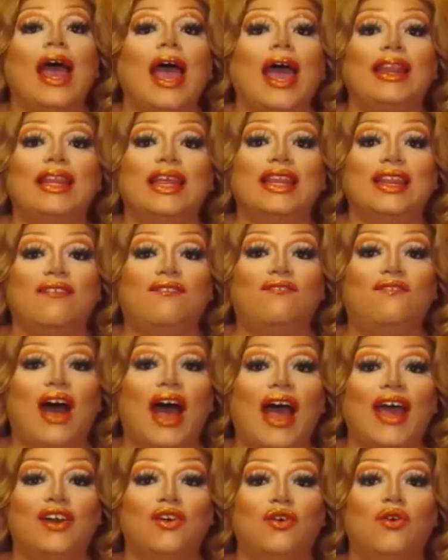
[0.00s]
And then the
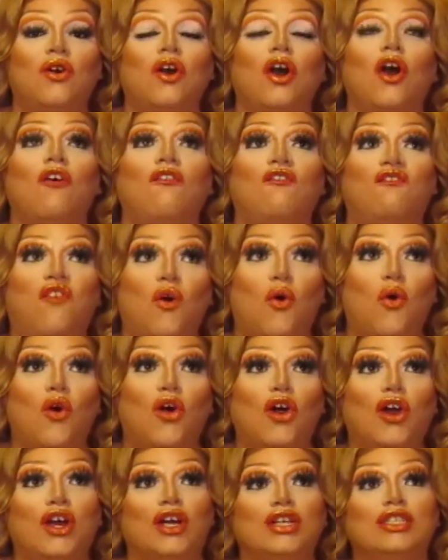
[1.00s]
final
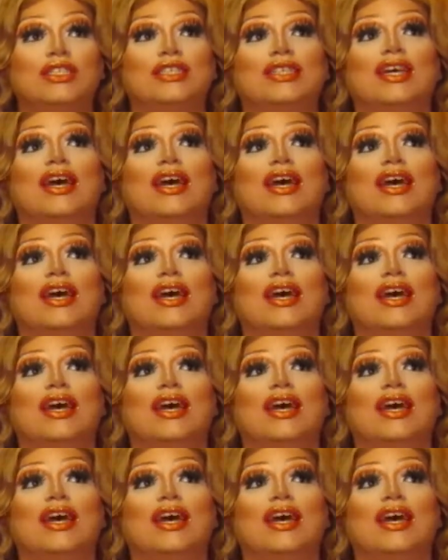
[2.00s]
four